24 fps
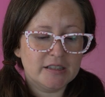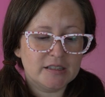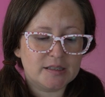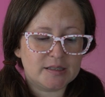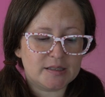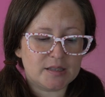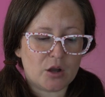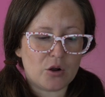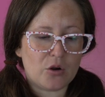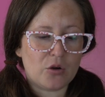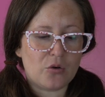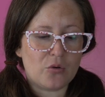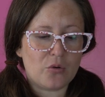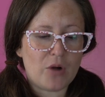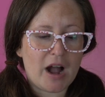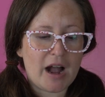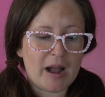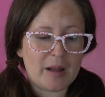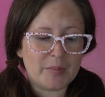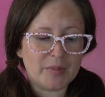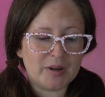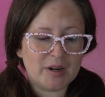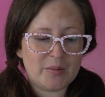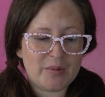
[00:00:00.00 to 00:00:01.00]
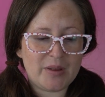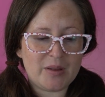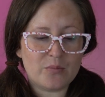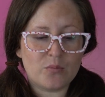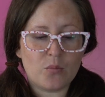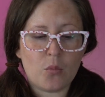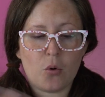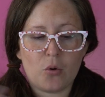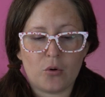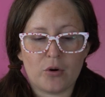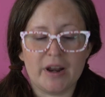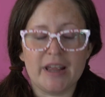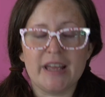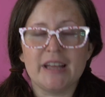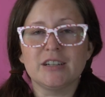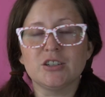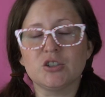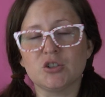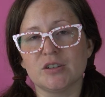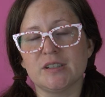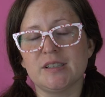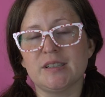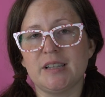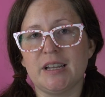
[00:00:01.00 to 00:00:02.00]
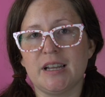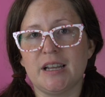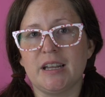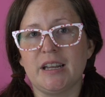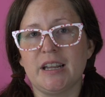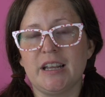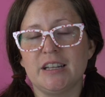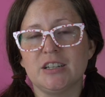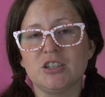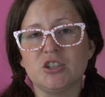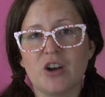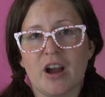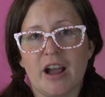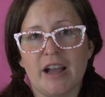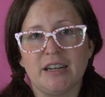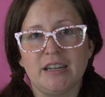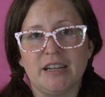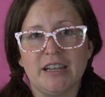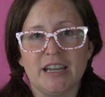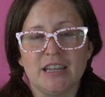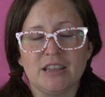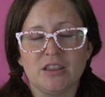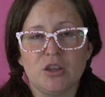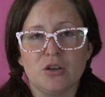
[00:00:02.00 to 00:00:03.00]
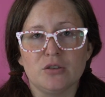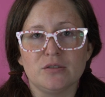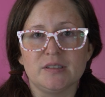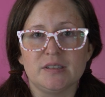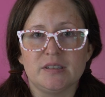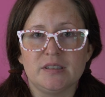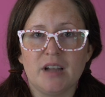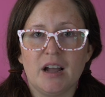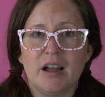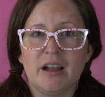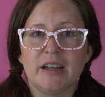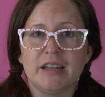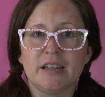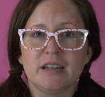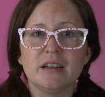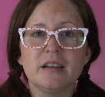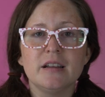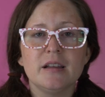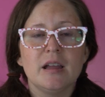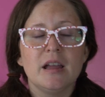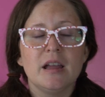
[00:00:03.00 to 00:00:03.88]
so I'm going to be more interested in trying to get those done.